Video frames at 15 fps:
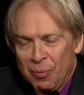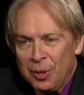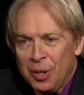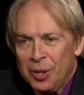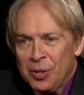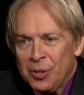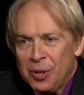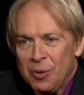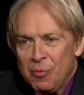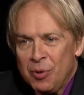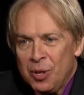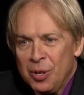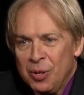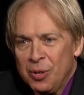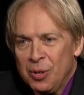last time we
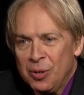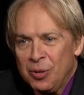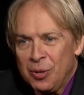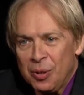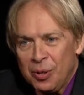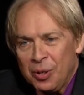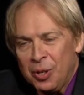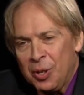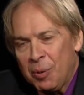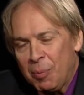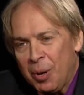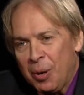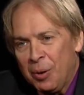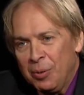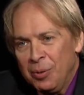ended talking
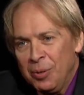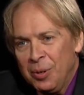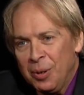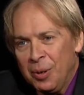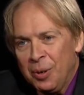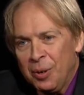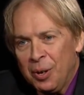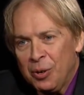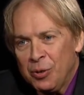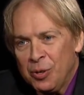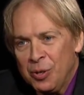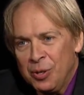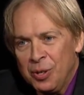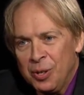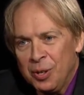about uh, actually
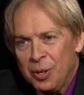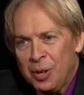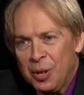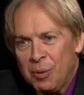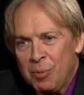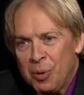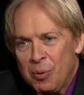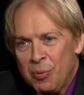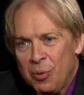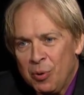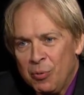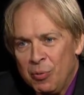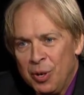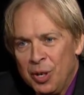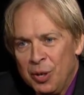the Academy Award
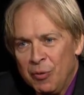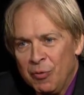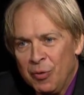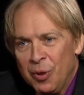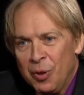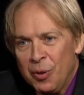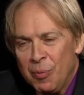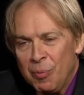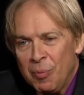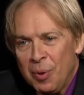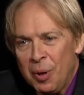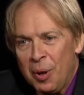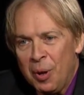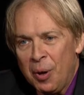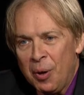winning film, mm
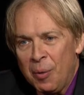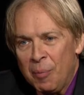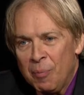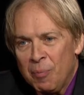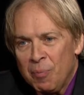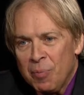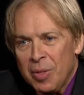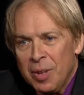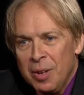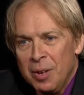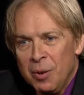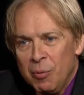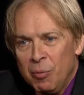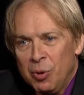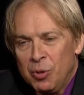-hmm. um,
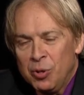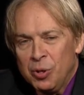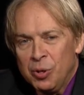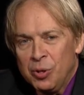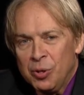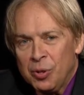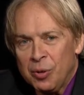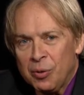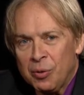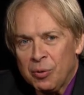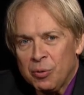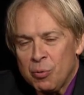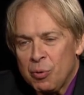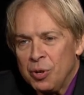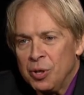which is
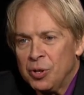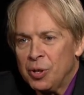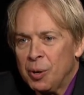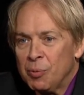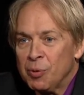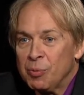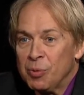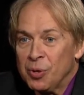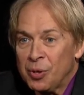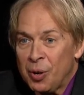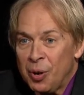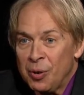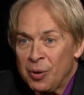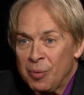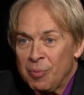20 Feet from
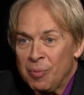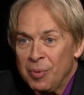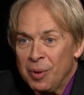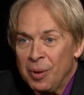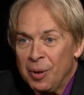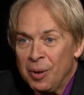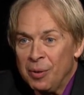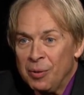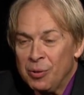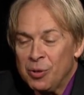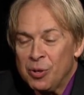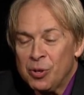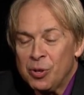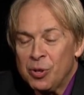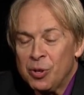Stardom. Uh, there's
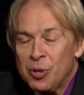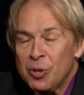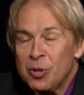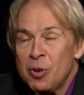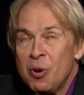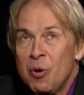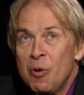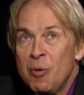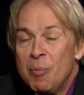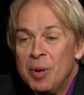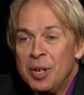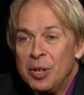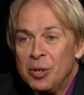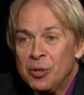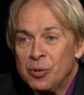just so
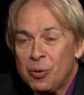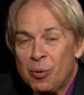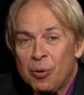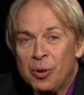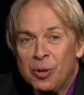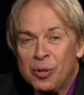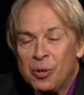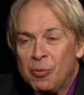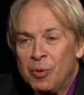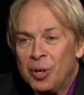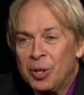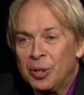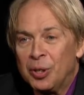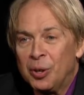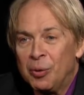many stories that we
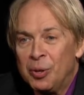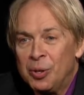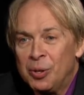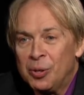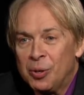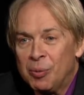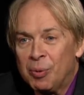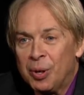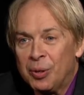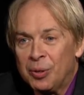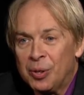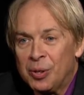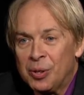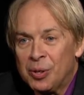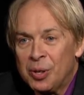could go into about mm
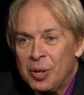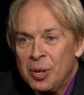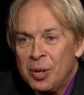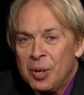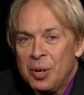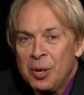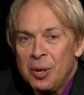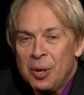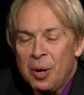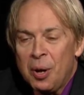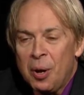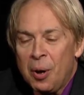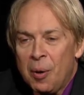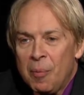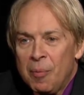-hmm. this.
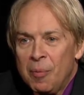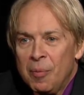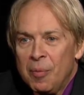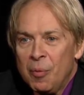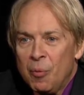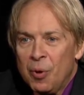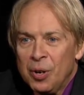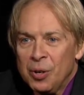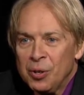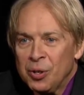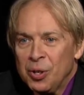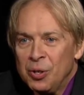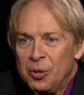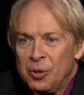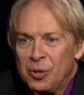Um, what else
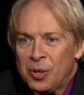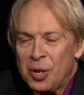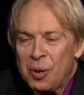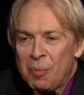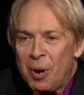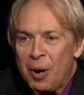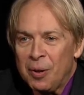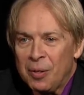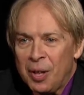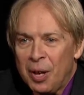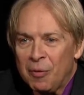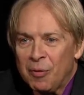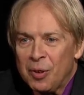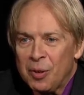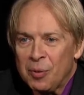can you say about that
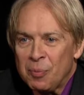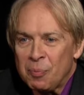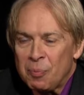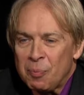well, film?